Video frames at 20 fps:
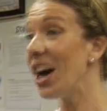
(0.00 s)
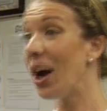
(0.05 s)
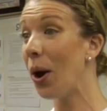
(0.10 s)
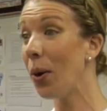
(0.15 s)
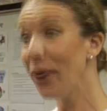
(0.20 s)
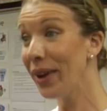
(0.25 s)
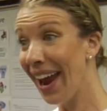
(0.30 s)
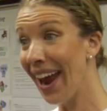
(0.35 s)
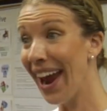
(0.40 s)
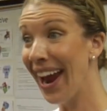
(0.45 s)

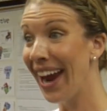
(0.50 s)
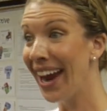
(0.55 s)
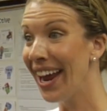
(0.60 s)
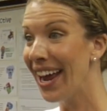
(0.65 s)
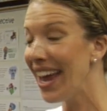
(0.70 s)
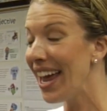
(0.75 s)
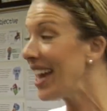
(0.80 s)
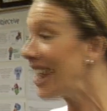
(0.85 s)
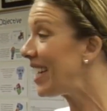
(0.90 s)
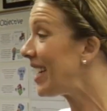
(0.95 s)
Okay,
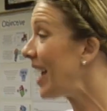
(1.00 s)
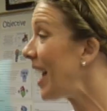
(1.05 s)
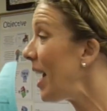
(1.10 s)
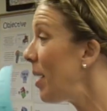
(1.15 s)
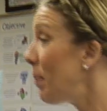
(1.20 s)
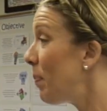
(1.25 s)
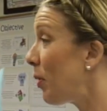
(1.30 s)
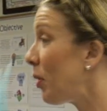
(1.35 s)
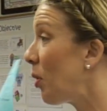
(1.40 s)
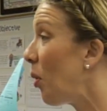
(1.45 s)

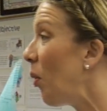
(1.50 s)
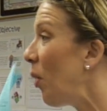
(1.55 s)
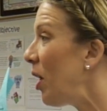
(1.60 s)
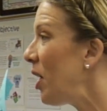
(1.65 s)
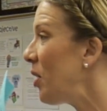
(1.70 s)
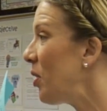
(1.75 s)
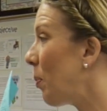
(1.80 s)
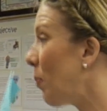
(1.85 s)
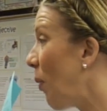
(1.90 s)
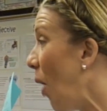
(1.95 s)
keep
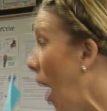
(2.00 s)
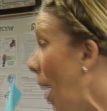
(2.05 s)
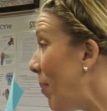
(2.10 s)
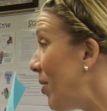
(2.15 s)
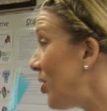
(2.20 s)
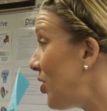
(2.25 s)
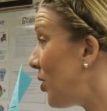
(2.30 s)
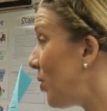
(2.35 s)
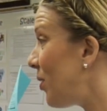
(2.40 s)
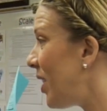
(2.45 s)
recording your
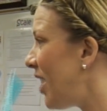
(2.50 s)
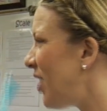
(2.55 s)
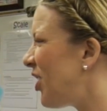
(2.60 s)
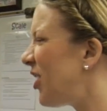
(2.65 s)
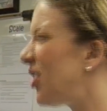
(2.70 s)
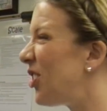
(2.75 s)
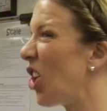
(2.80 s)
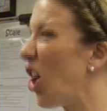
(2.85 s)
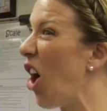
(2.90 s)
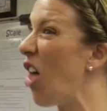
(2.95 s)
promised
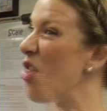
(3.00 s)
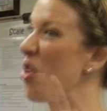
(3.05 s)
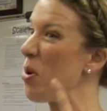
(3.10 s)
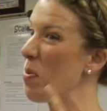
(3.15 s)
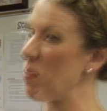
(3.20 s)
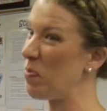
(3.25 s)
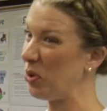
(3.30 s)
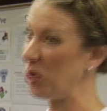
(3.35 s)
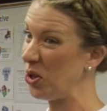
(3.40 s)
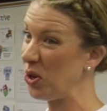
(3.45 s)
donations on the
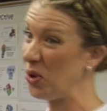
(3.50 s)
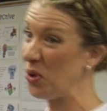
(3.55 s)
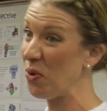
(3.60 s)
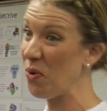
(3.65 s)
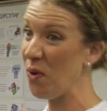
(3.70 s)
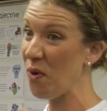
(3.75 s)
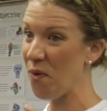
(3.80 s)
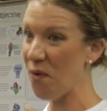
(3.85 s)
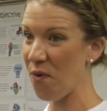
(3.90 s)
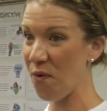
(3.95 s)

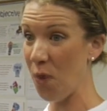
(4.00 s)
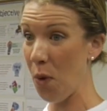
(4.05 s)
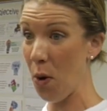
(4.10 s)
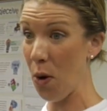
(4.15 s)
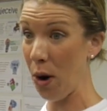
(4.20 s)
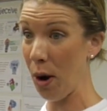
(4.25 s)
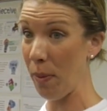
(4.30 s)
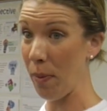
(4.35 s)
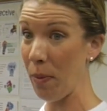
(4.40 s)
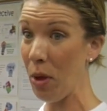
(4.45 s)
blue
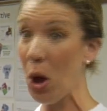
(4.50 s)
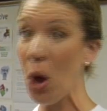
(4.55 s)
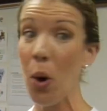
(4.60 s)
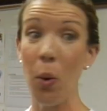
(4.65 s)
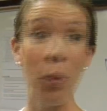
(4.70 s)
form.